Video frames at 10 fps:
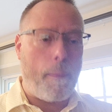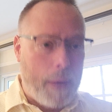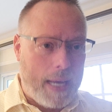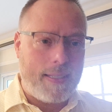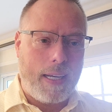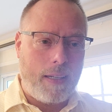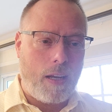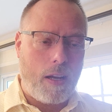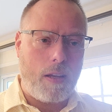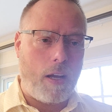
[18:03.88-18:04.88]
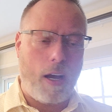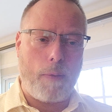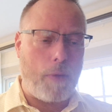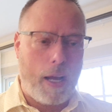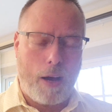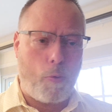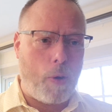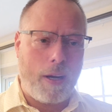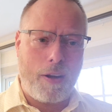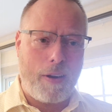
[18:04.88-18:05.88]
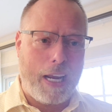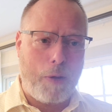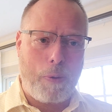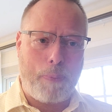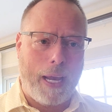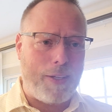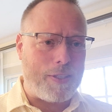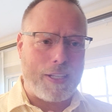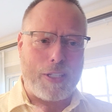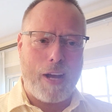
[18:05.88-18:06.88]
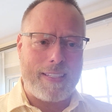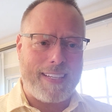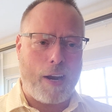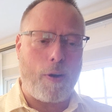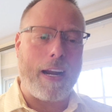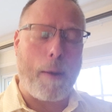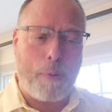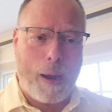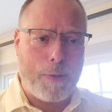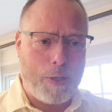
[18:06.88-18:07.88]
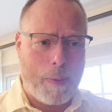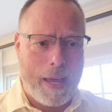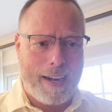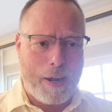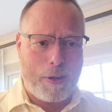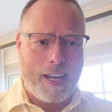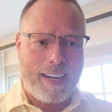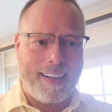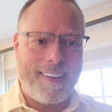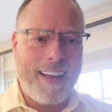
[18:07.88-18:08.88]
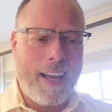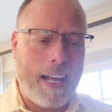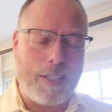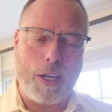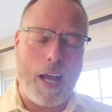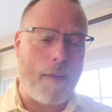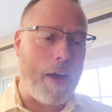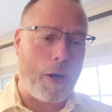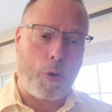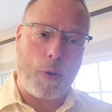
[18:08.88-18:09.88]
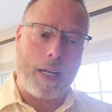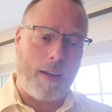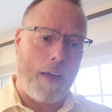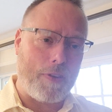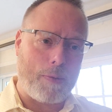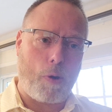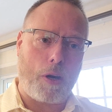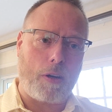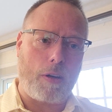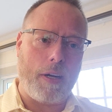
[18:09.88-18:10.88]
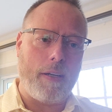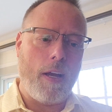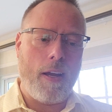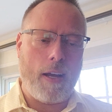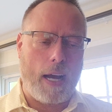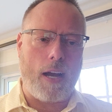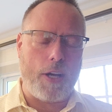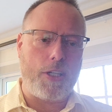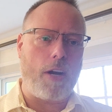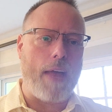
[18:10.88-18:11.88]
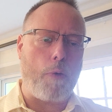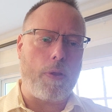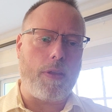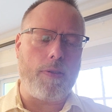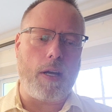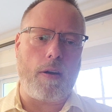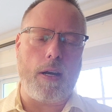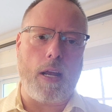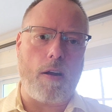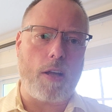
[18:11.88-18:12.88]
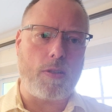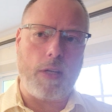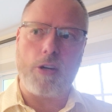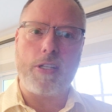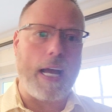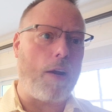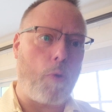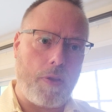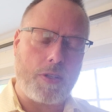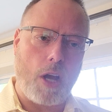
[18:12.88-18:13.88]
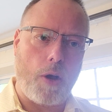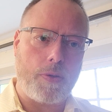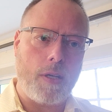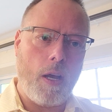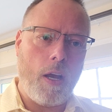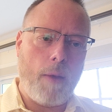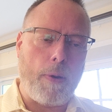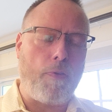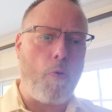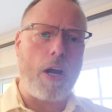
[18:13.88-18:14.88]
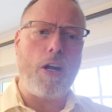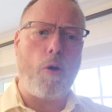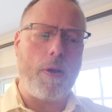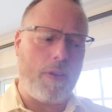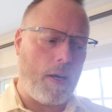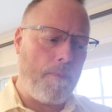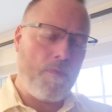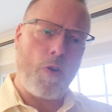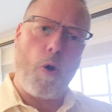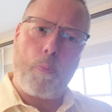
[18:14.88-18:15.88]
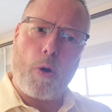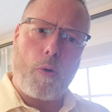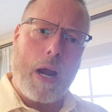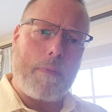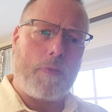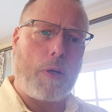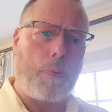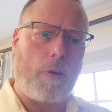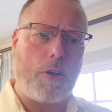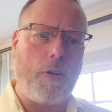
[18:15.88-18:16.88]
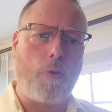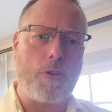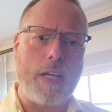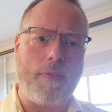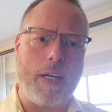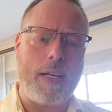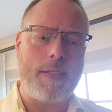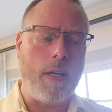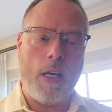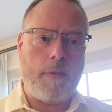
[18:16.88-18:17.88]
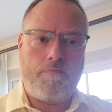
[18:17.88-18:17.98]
amazing, 181 pages. It's not scary, and I promise you I made it entertaining. I've had a great life as a marketer, and I share that within there, and also the understanding where this goes. But if you want to know what the whole program of RRR247 is,